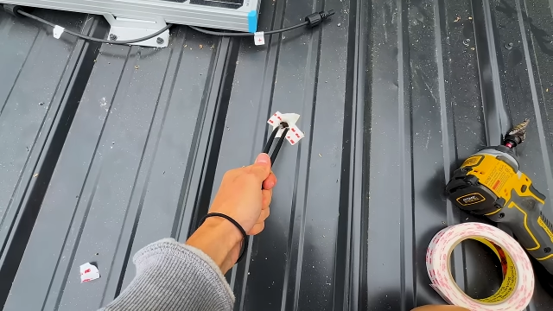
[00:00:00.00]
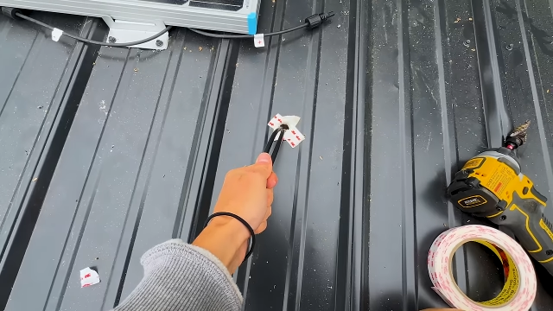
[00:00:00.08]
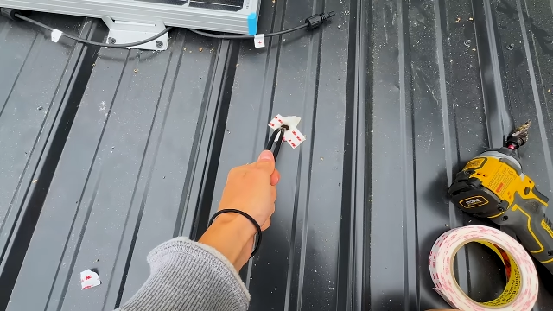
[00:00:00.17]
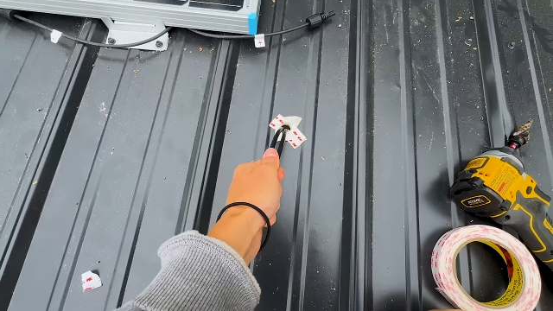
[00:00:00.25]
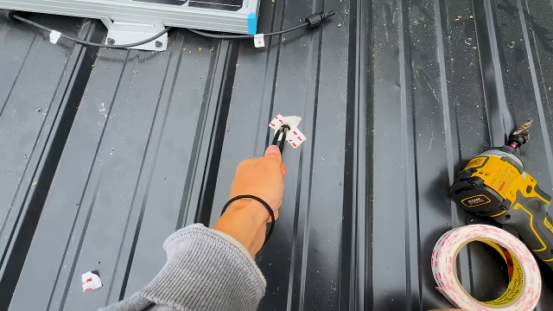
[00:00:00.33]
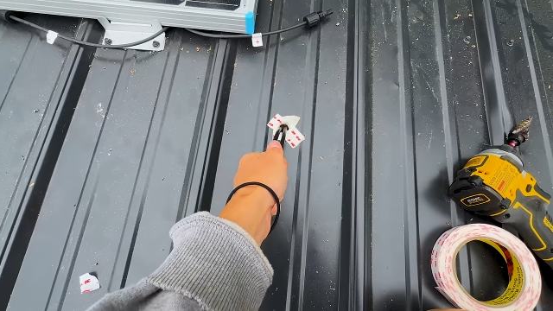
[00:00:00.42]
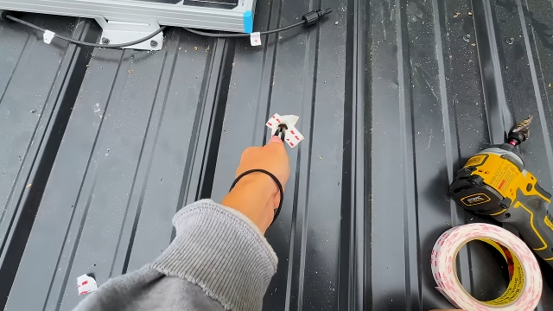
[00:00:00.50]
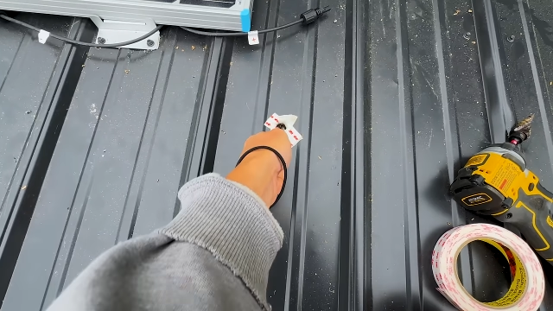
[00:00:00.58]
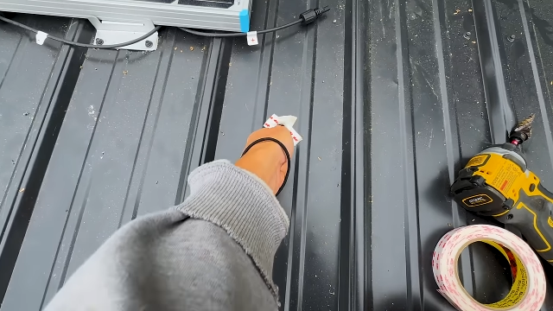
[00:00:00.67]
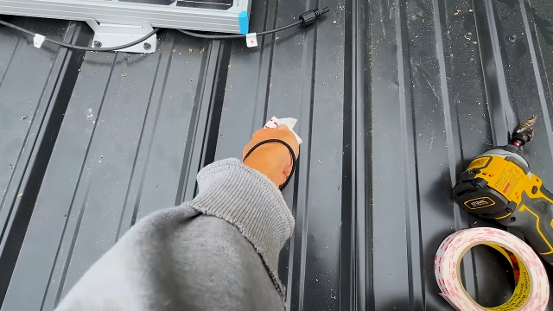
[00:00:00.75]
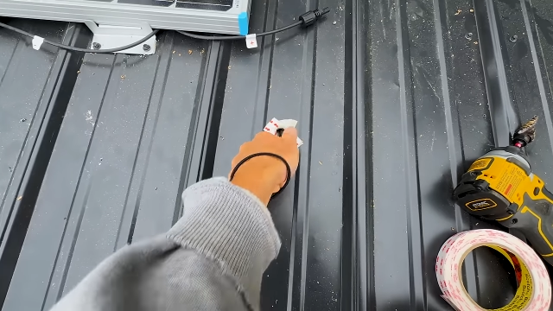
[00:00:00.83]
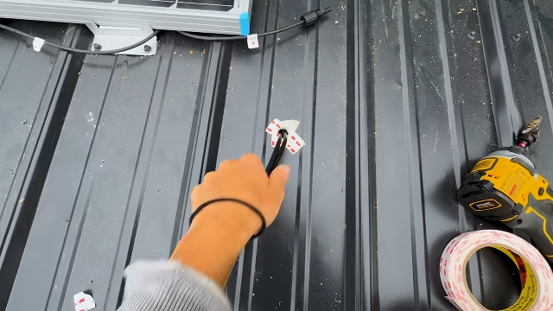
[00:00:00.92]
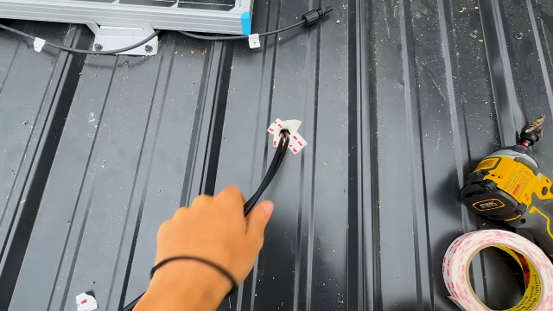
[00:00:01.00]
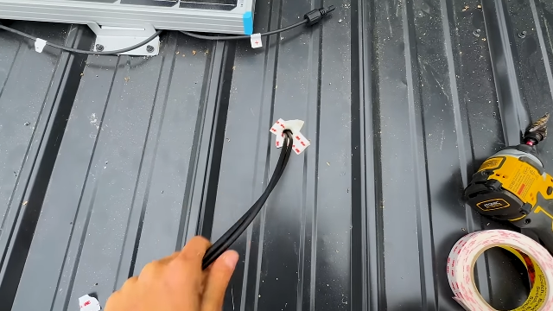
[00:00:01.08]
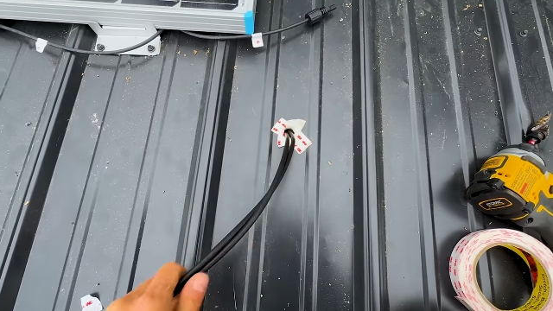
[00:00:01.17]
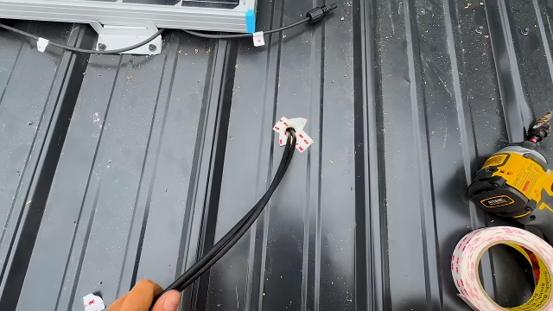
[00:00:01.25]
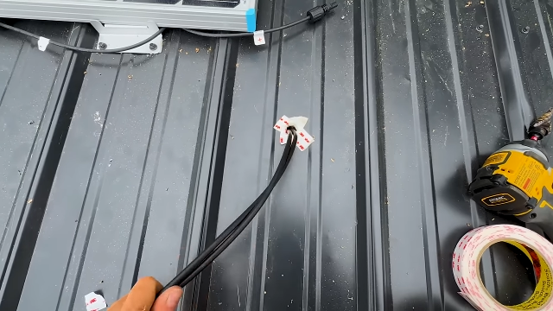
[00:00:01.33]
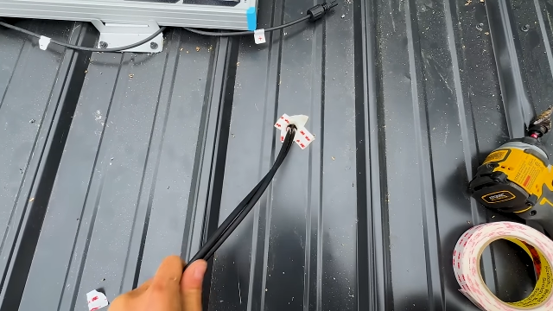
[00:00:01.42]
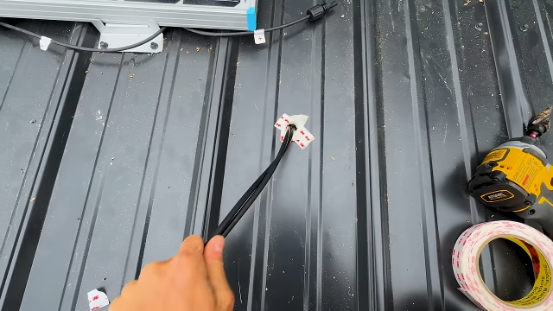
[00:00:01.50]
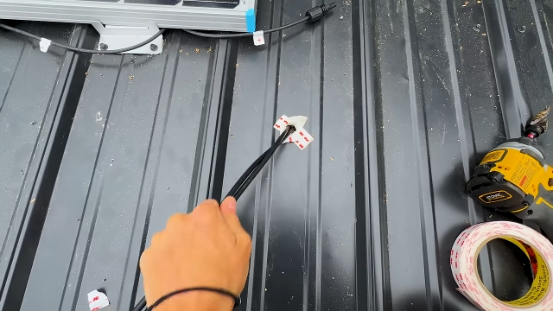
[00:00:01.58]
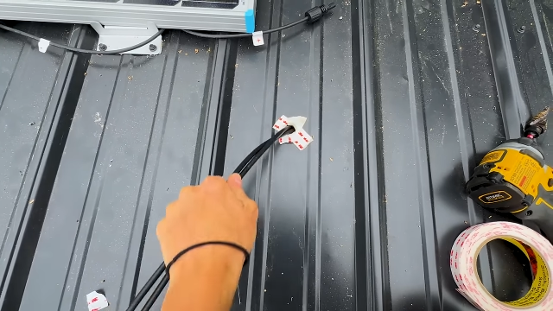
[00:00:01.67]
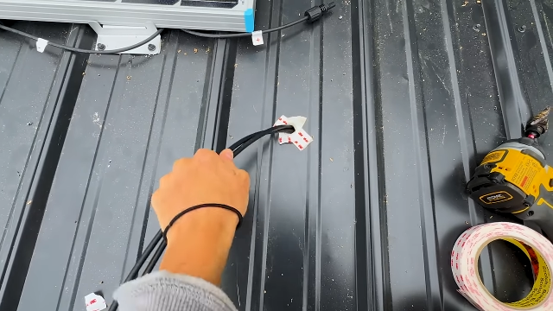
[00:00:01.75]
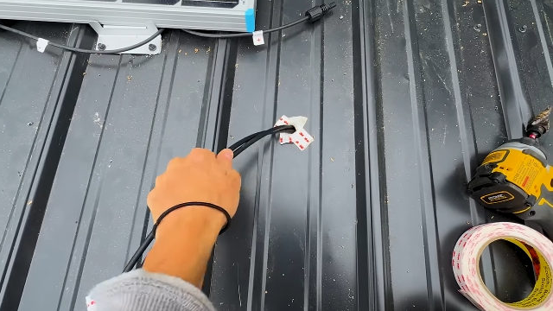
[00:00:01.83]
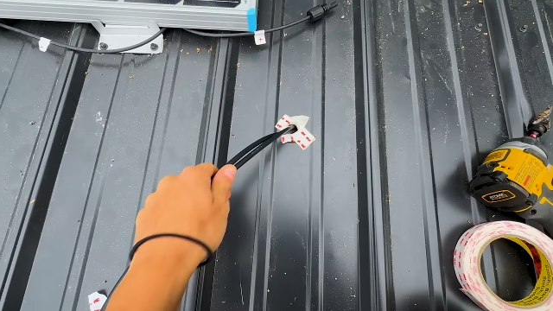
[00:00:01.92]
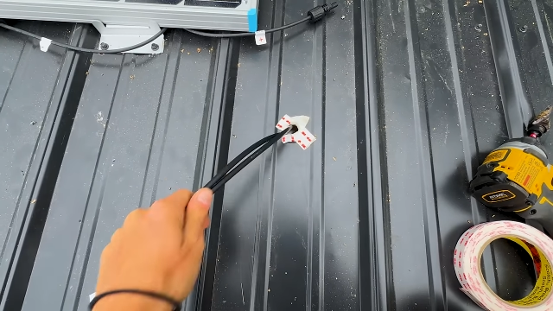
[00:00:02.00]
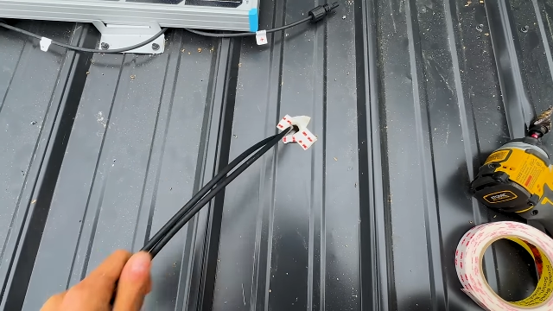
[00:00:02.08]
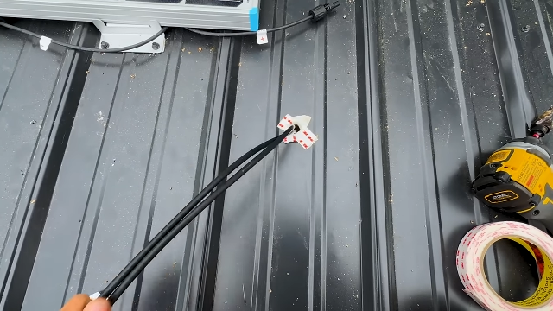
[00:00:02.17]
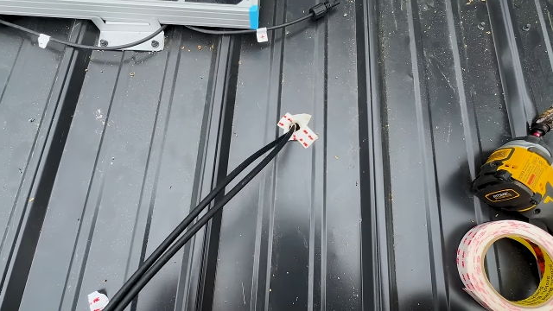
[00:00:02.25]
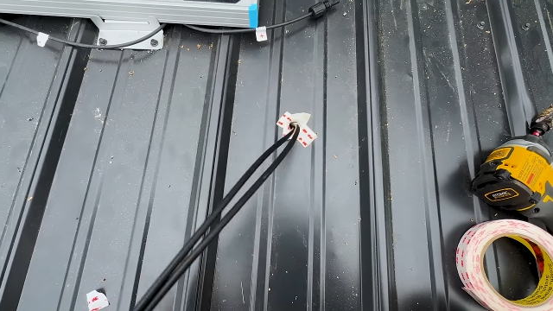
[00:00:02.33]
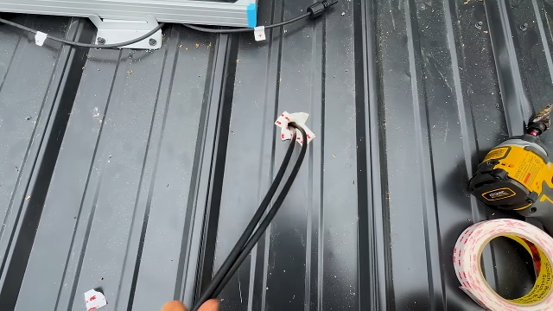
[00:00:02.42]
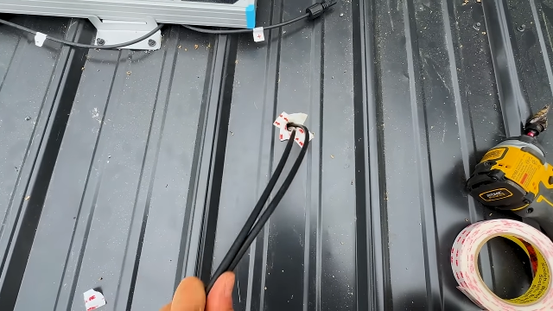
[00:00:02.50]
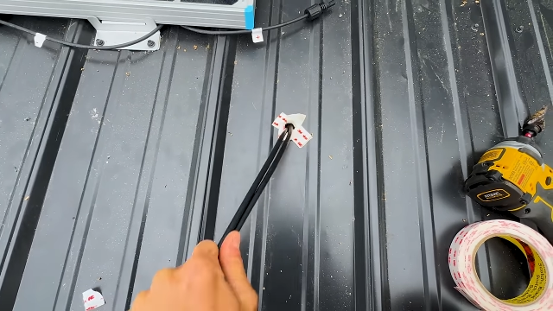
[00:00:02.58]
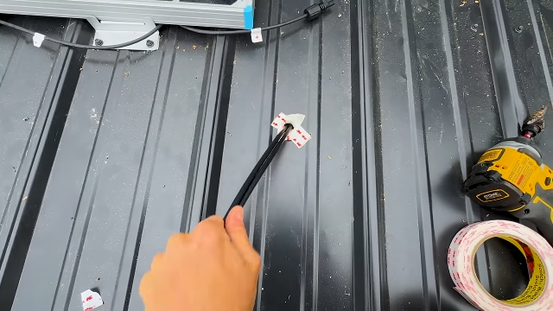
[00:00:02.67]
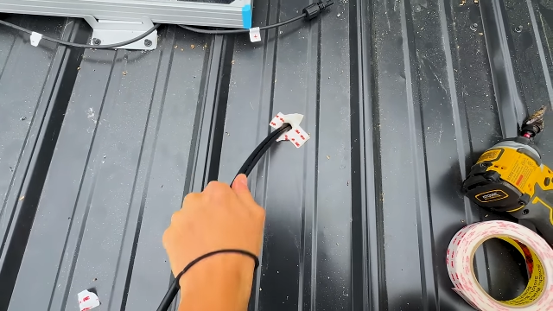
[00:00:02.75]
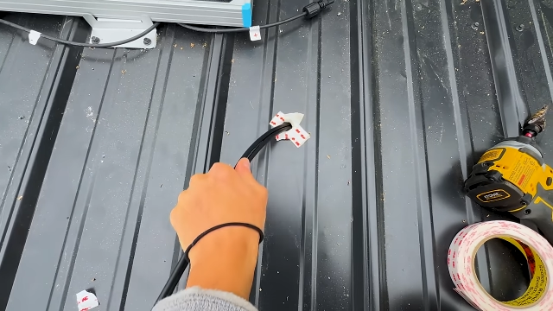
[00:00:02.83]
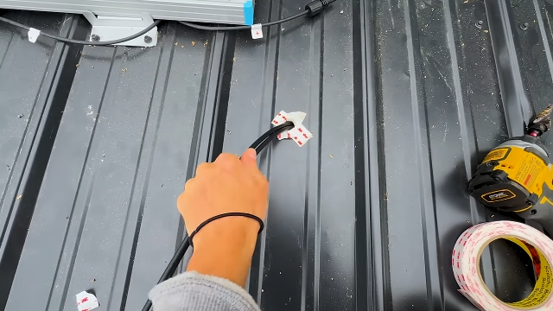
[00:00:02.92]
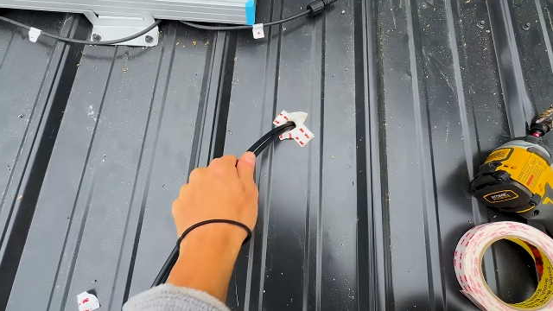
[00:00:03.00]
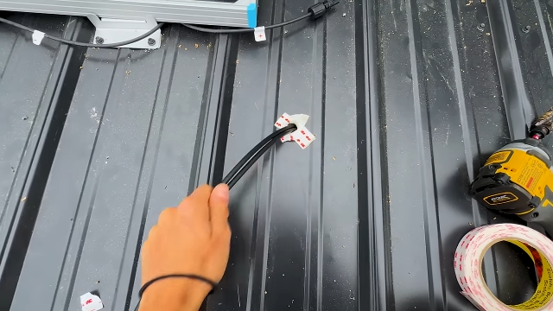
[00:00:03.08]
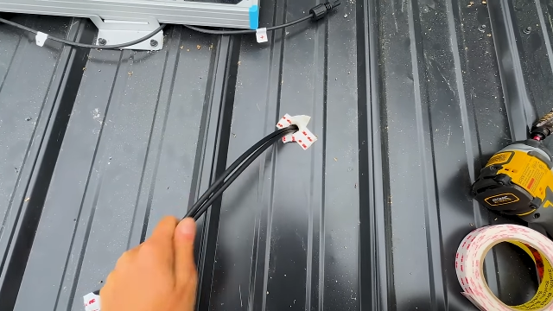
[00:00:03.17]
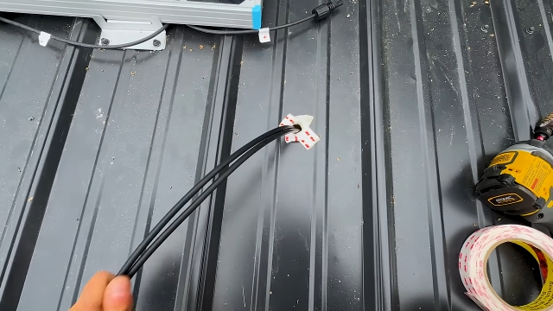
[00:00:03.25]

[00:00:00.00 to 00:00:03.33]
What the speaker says: Nobody's mouth can be seen.